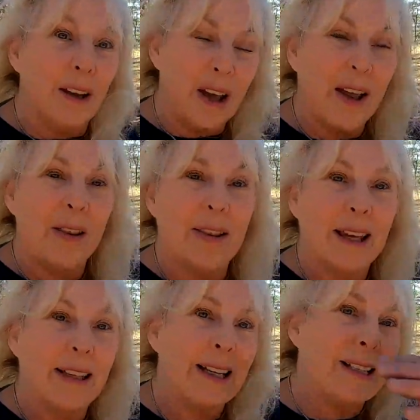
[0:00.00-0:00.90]
And
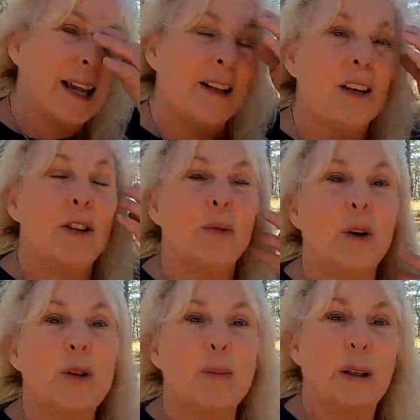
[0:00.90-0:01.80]
like I said, the
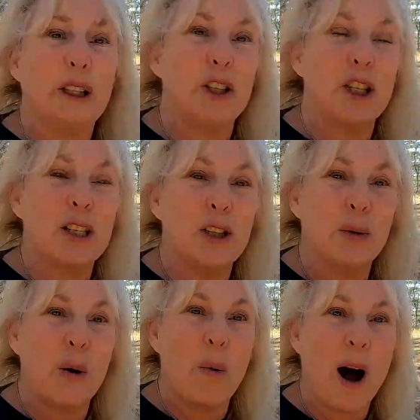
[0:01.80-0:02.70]
road splits into
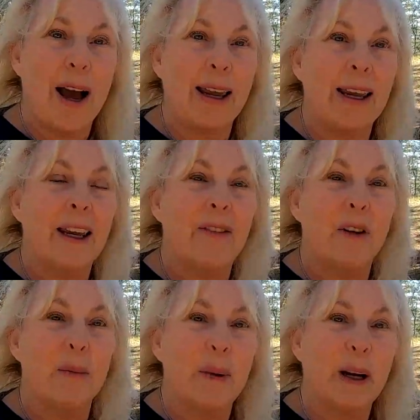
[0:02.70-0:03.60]
a Y. If
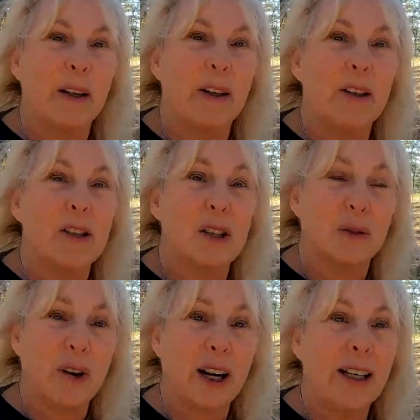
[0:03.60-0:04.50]
you bear to the
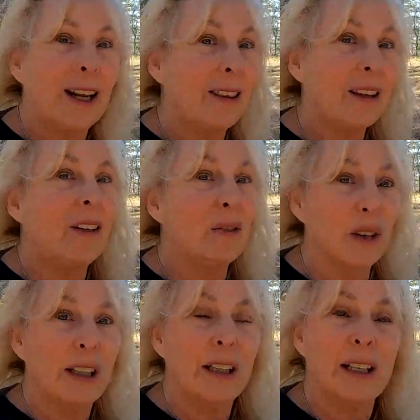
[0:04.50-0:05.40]
right, I think you
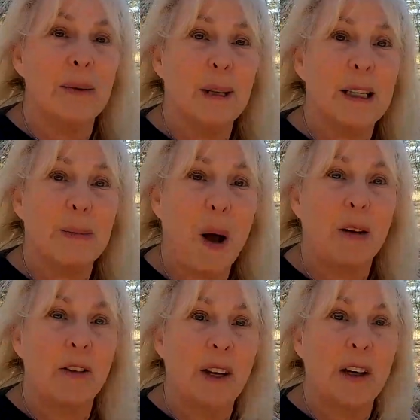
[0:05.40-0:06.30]
really need to be a
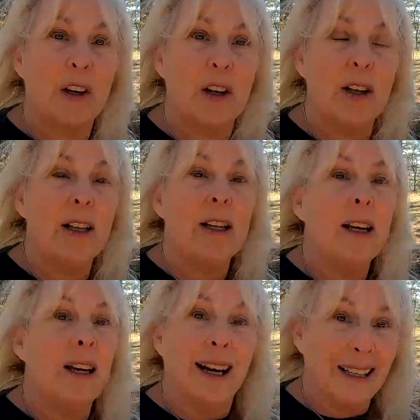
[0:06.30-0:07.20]
smaller vehicle.
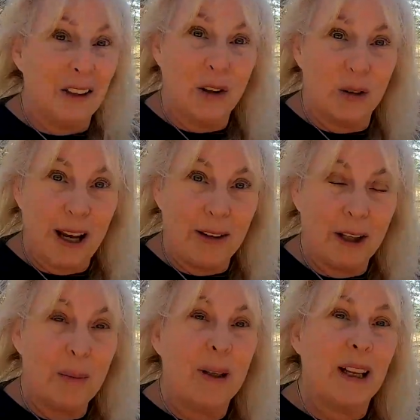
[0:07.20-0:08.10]
I didn't go down
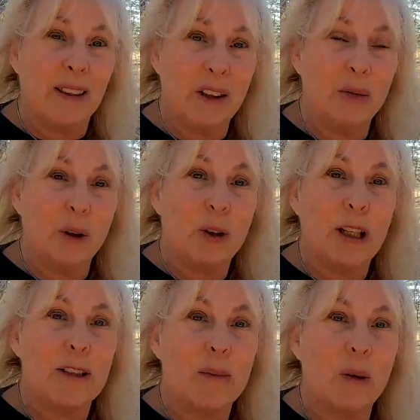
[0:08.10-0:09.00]
it, but I think the road
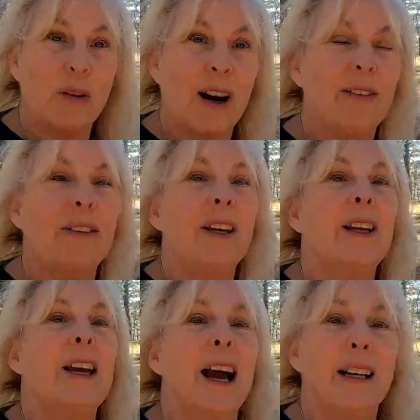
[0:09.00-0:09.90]
gets more rough.
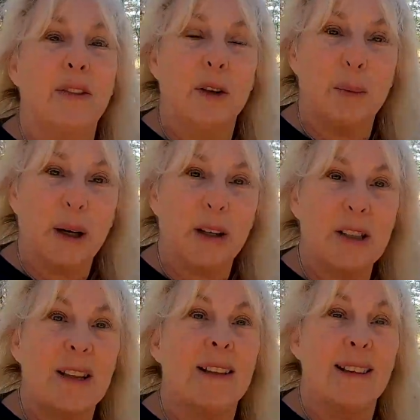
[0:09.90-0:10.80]
And if you bear
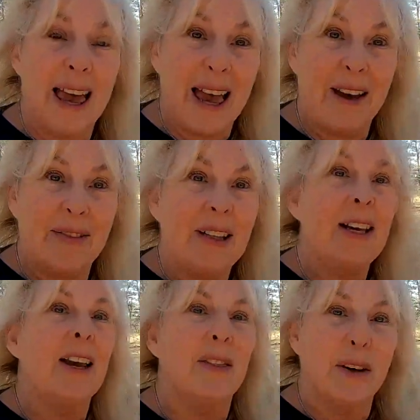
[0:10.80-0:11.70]
to the left,
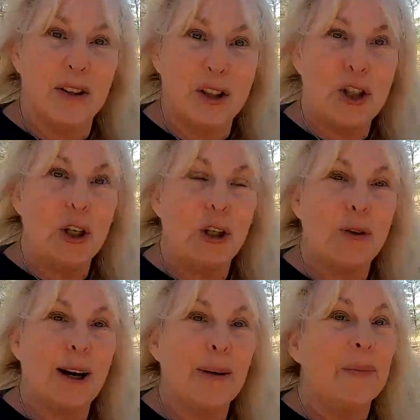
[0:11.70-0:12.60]
there's a
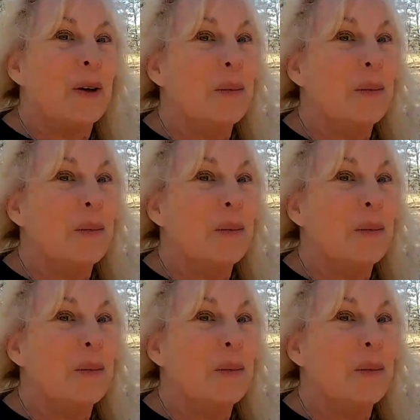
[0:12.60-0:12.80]
turnaround.